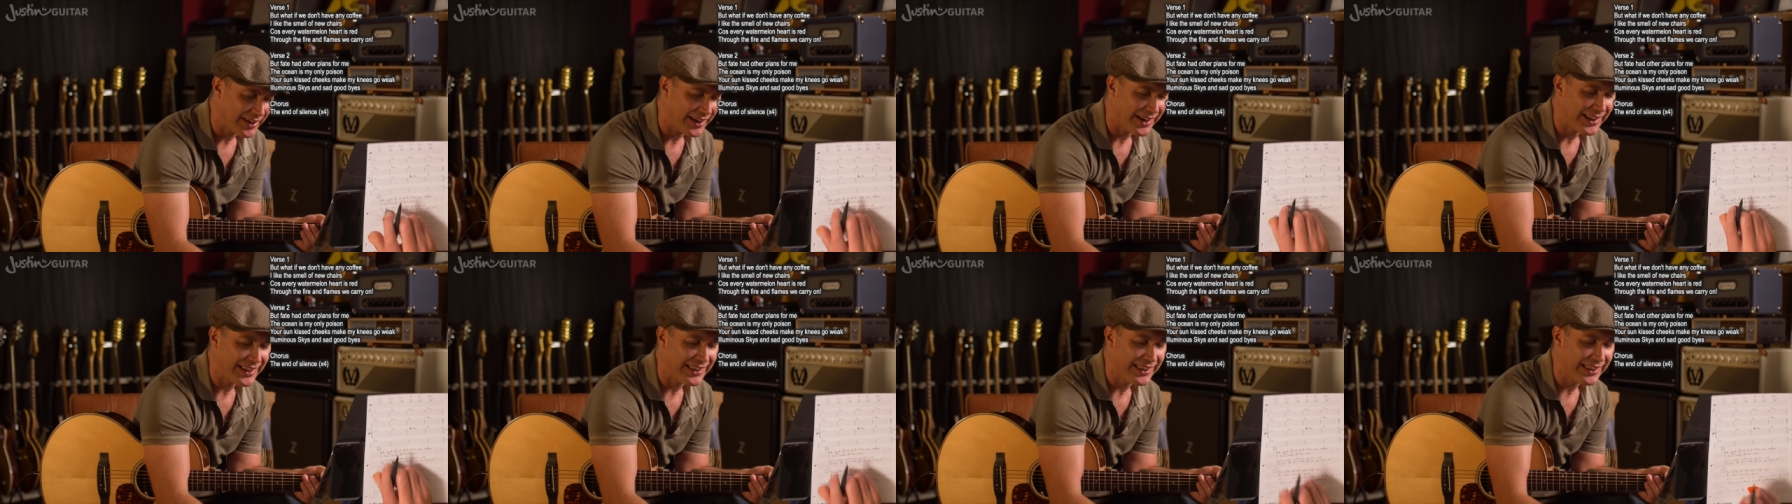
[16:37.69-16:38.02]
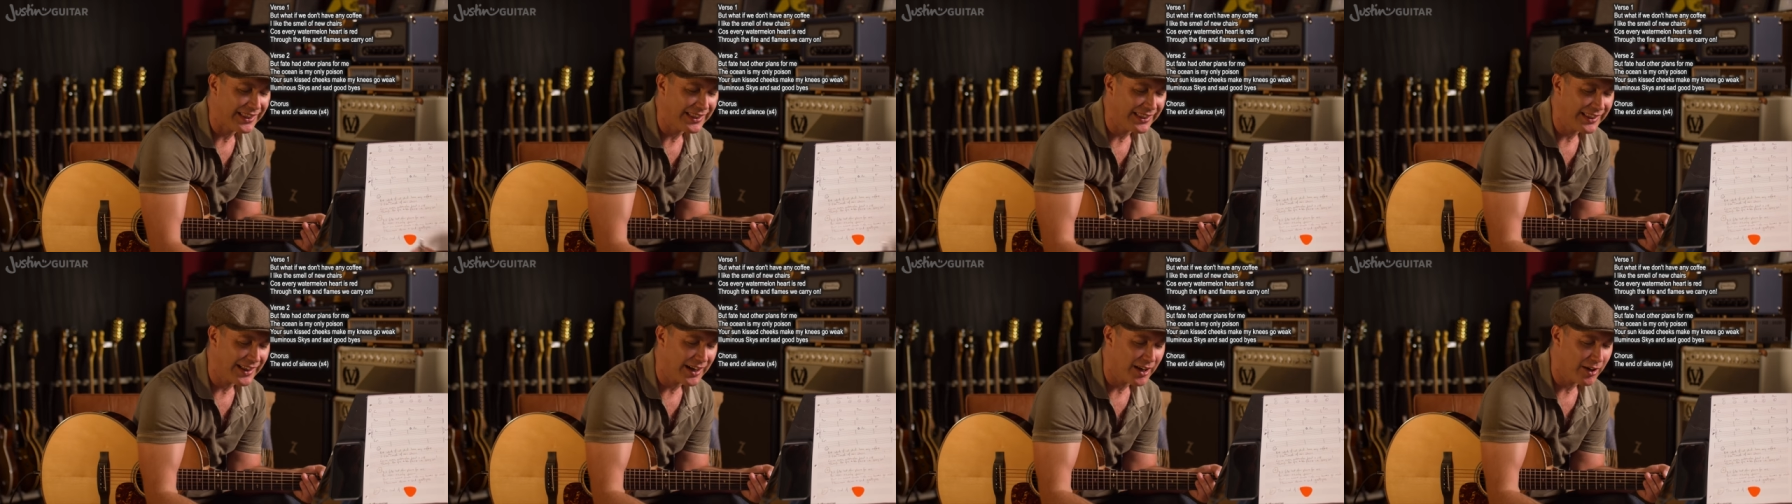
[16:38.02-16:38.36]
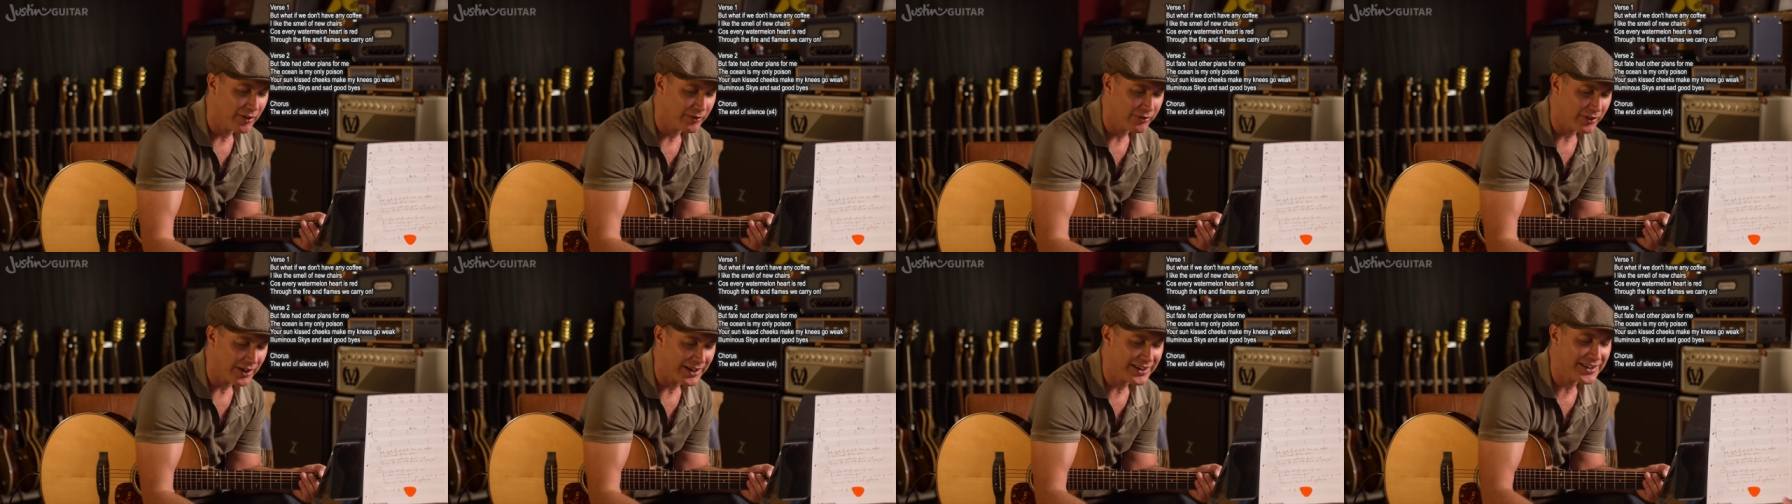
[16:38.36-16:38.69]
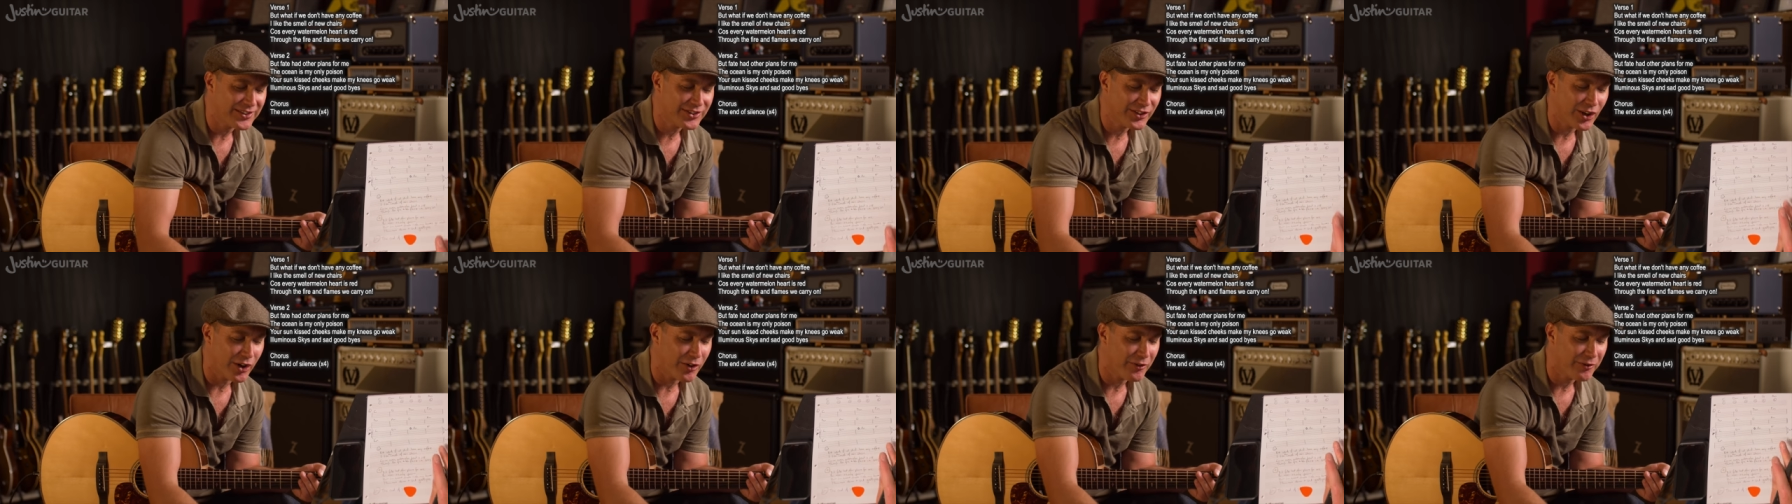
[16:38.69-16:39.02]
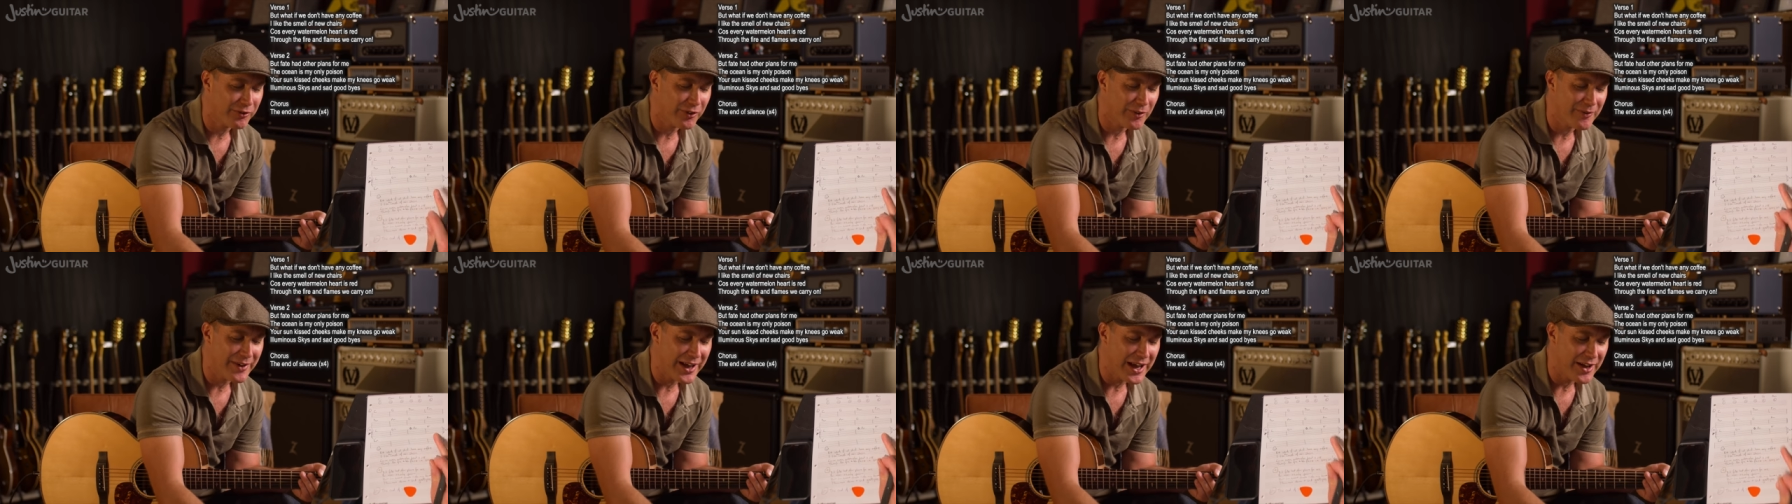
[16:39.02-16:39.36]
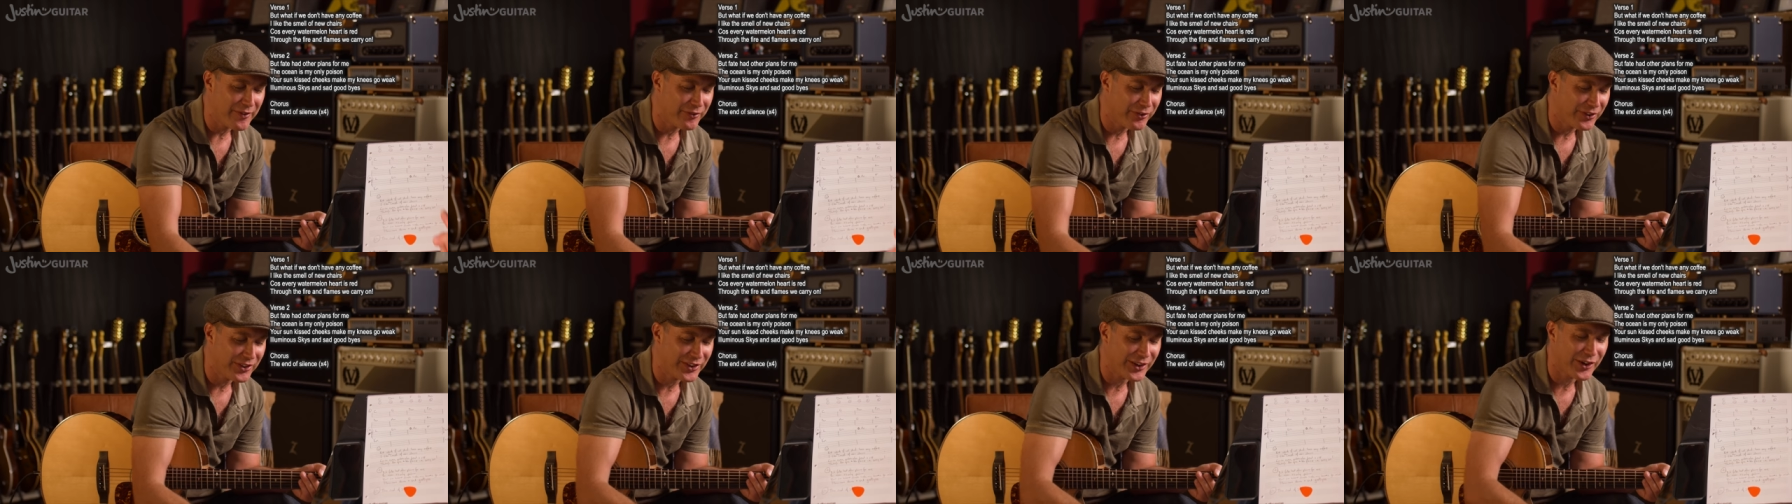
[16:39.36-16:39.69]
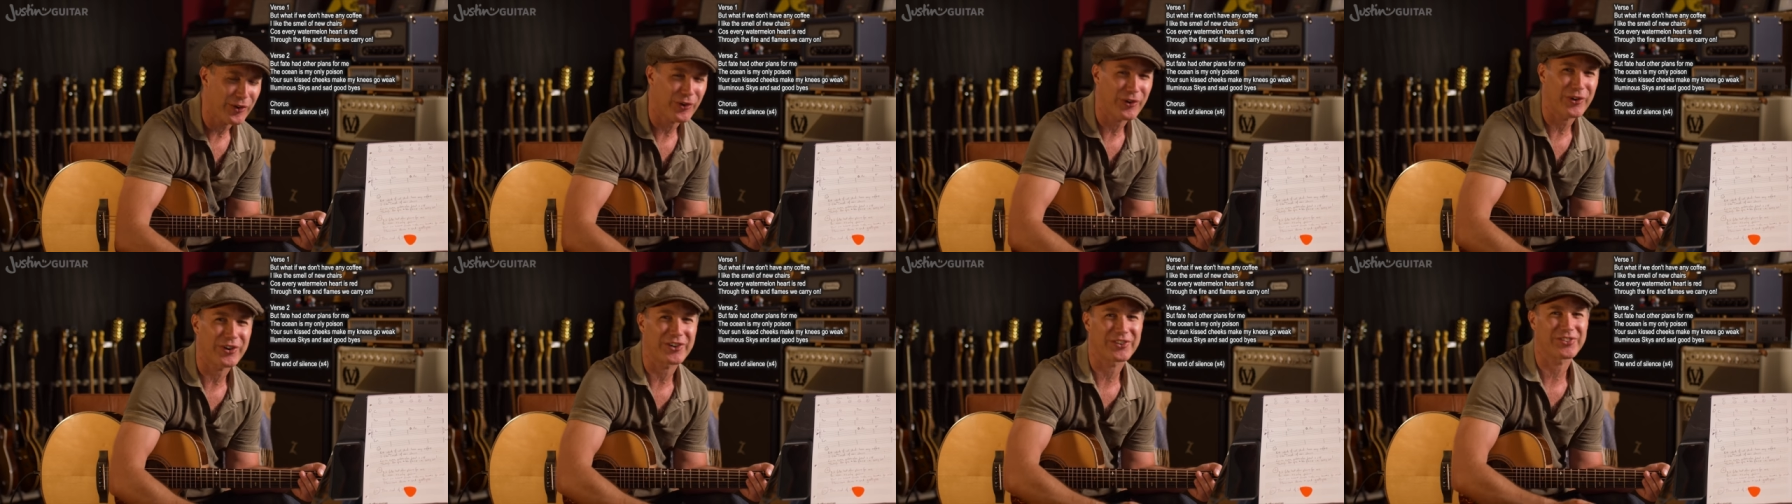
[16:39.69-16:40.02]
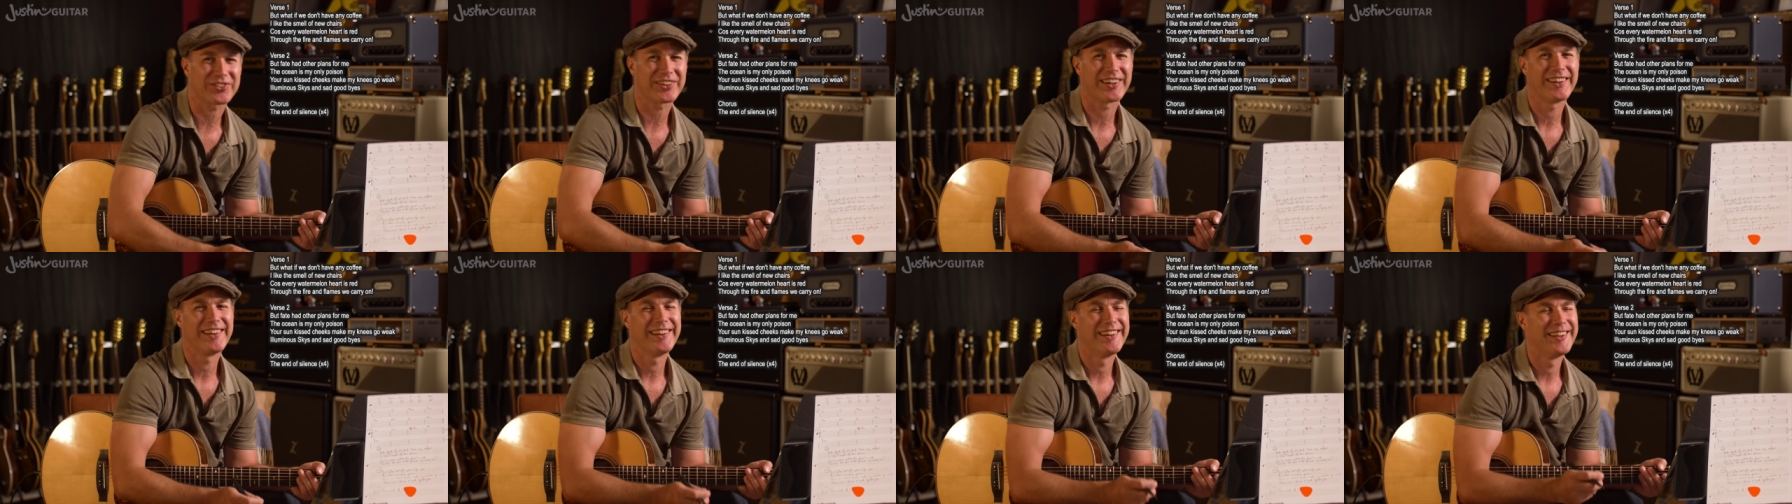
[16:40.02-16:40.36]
I love, and it's gone from F in the chorus.